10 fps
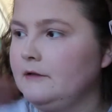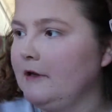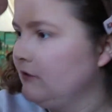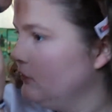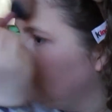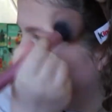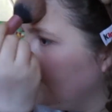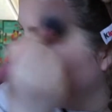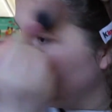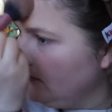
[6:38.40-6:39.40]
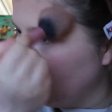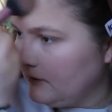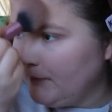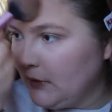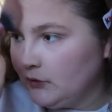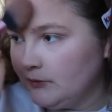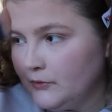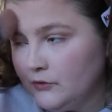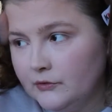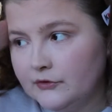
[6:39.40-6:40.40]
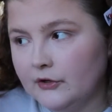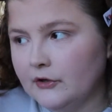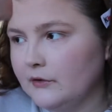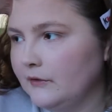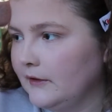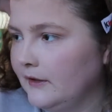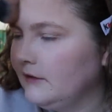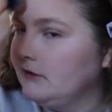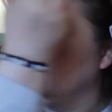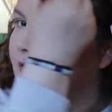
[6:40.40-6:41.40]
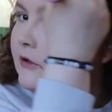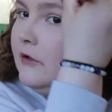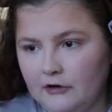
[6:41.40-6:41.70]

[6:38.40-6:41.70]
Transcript: it's not crazy, it's buildable, so that is good.